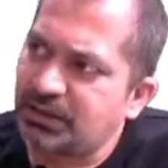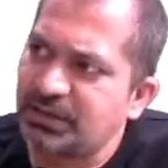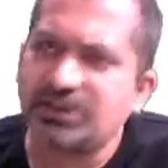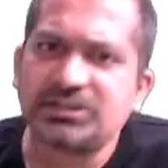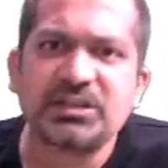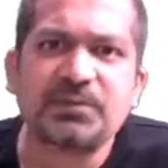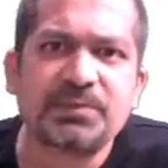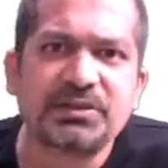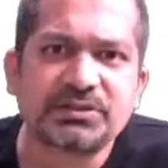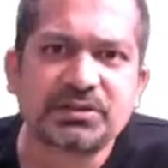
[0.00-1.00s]
Then the chief
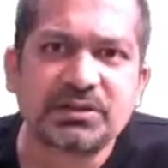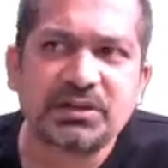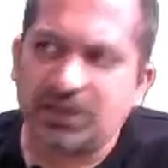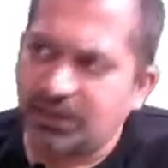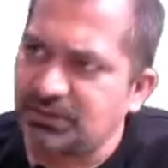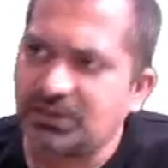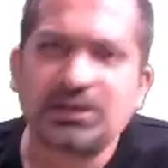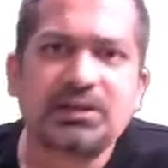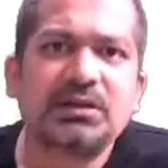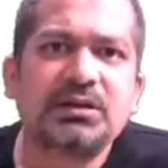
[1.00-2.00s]
minister in
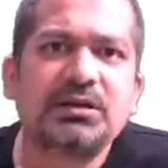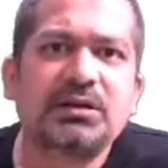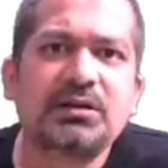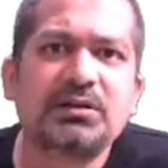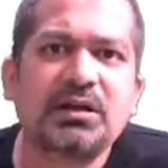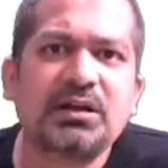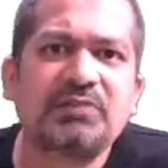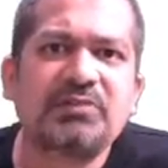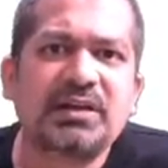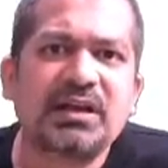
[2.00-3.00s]
it
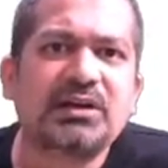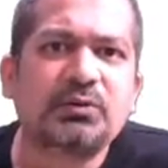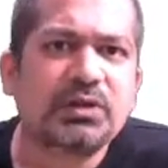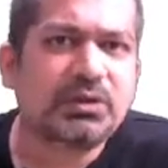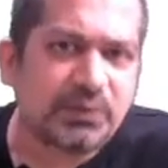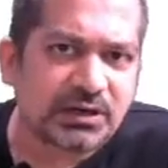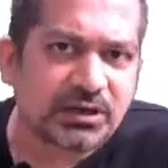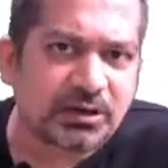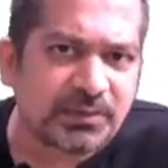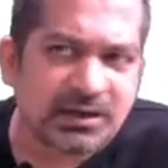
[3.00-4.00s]
will take it to the union
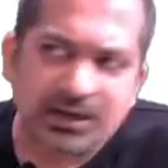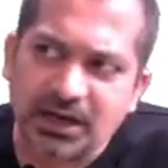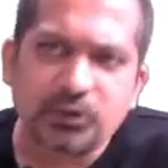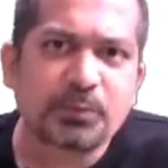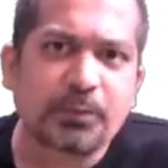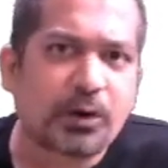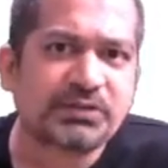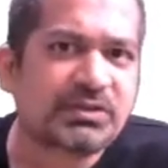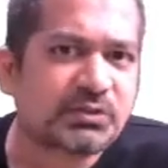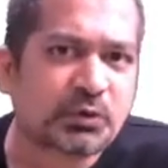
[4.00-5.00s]
government that your policy is